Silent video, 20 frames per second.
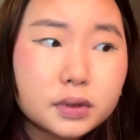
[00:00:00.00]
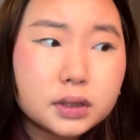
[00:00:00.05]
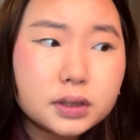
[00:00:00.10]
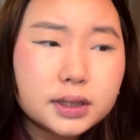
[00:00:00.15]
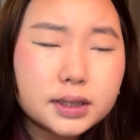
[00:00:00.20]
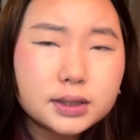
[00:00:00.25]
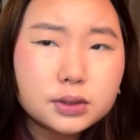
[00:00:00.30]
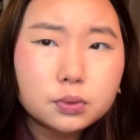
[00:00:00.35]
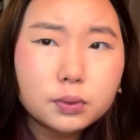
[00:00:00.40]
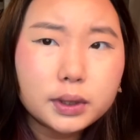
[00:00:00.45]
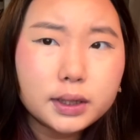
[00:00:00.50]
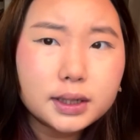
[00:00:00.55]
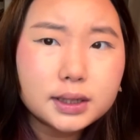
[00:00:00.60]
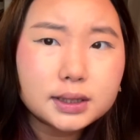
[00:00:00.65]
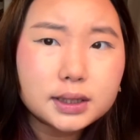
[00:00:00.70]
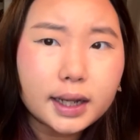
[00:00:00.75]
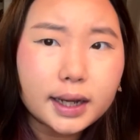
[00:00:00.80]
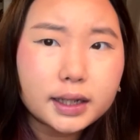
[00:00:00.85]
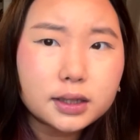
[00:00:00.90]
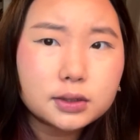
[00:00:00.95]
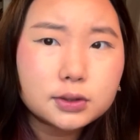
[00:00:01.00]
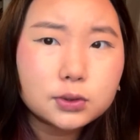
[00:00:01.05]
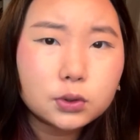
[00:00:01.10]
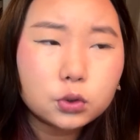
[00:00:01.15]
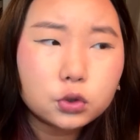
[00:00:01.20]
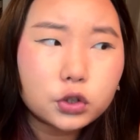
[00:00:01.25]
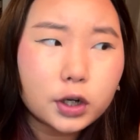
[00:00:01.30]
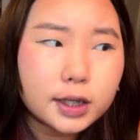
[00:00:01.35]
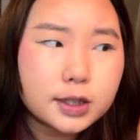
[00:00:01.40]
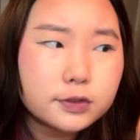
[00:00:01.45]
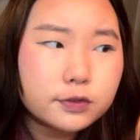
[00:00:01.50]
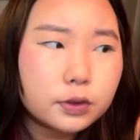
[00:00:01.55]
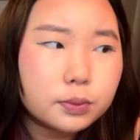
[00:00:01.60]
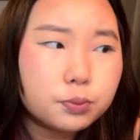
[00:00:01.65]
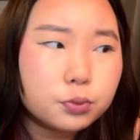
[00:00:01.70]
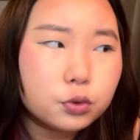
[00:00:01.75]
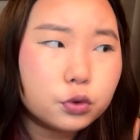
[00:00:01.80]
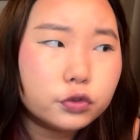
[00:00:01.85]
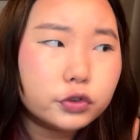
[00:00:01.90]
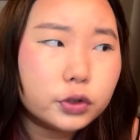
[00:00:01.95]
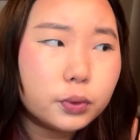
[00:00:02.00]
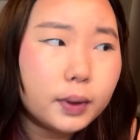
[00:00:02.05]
This one is like so transfer proof.